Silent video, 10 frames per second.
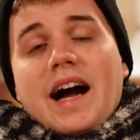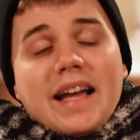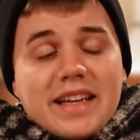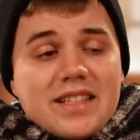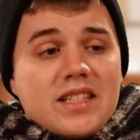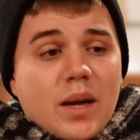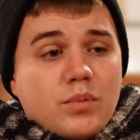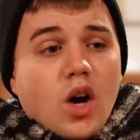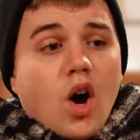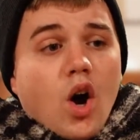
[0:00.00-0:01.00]
I
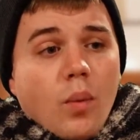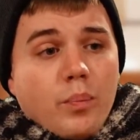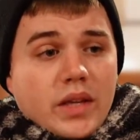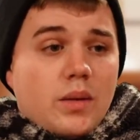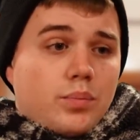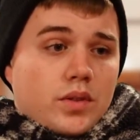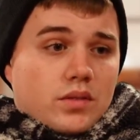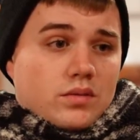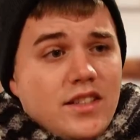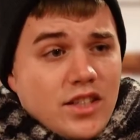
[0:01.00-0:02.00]
accept all
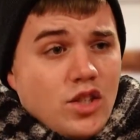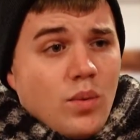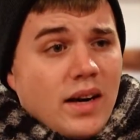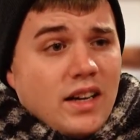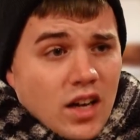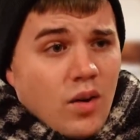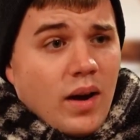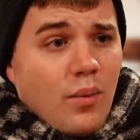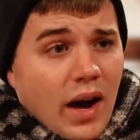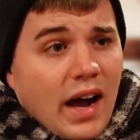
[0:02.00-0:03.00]
people. Do you want to know
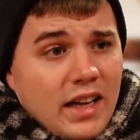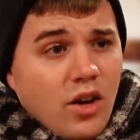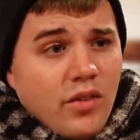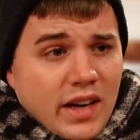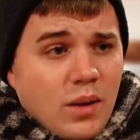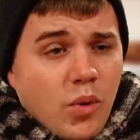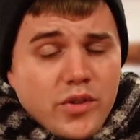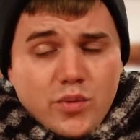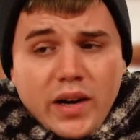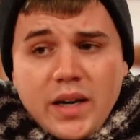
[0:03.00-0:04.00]
how I know that I'm
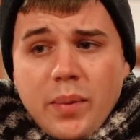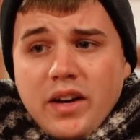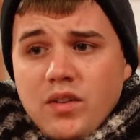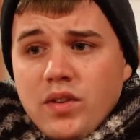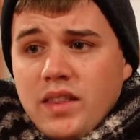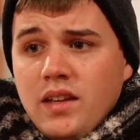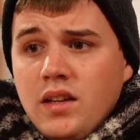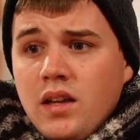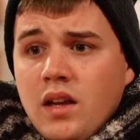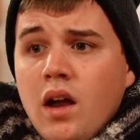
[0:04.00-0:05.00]
always right about everything?